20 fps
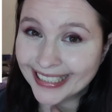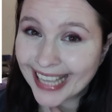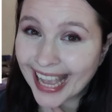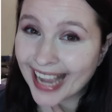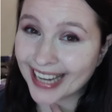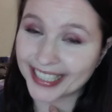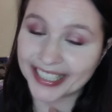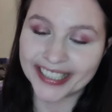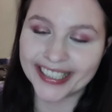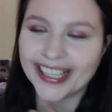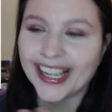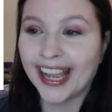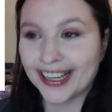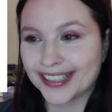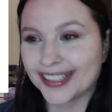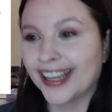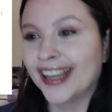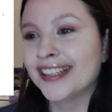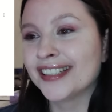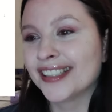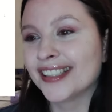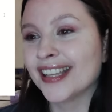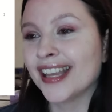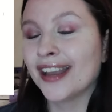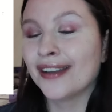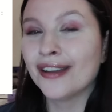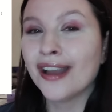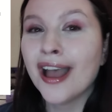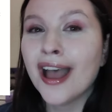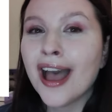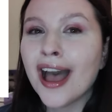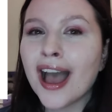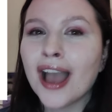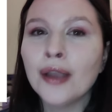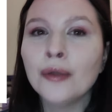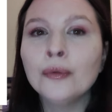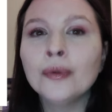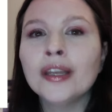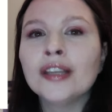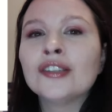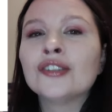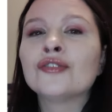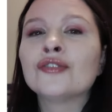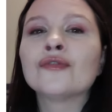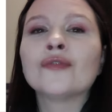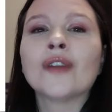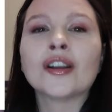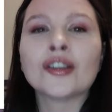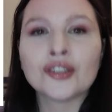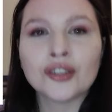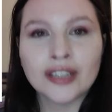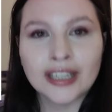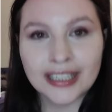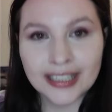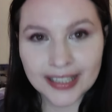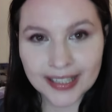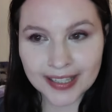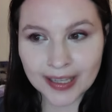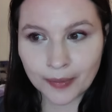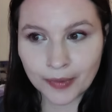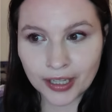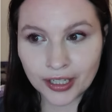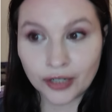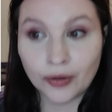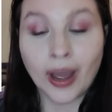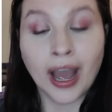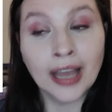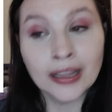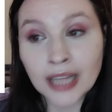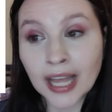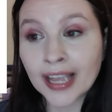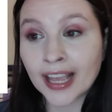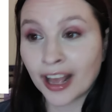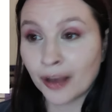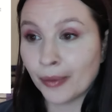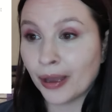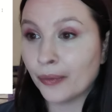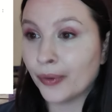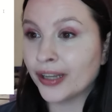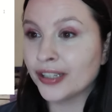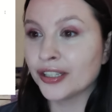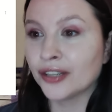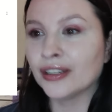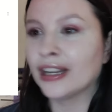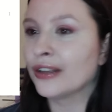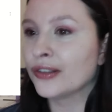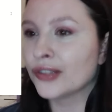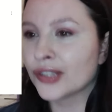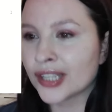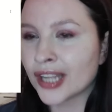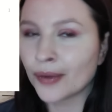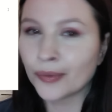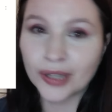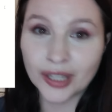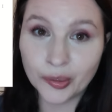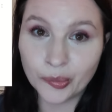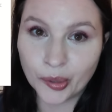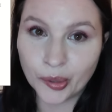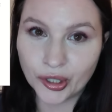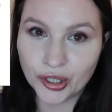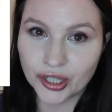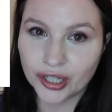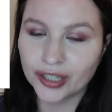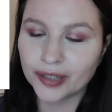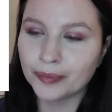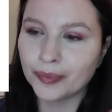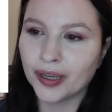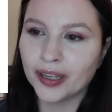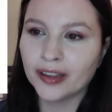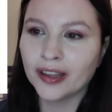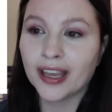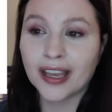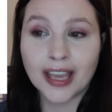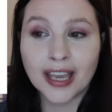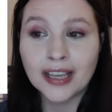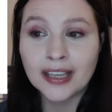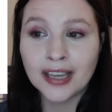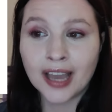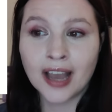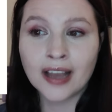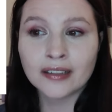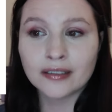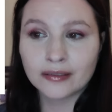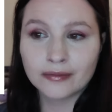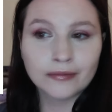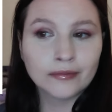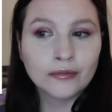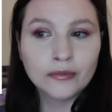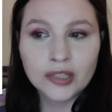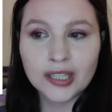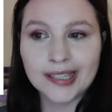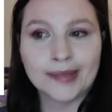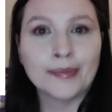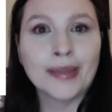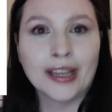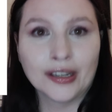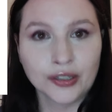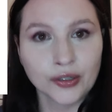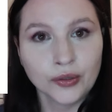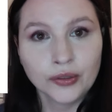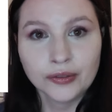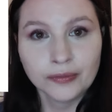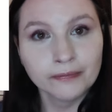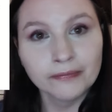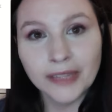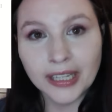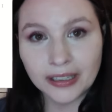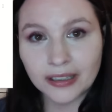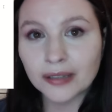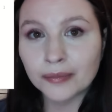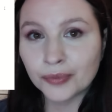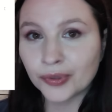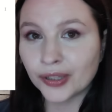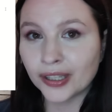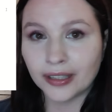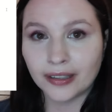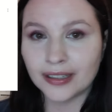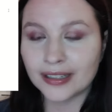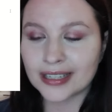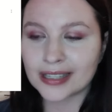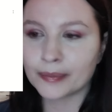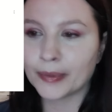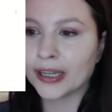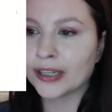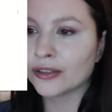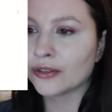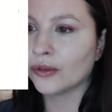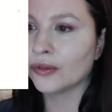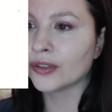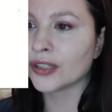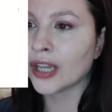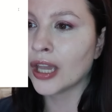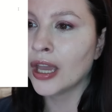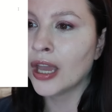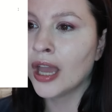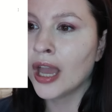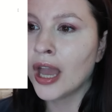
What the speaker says: Actually, I should say I restructured it in something new. I like how my wig turned out, so it's not really butchered, but like it got dismantled, like completely dismantled.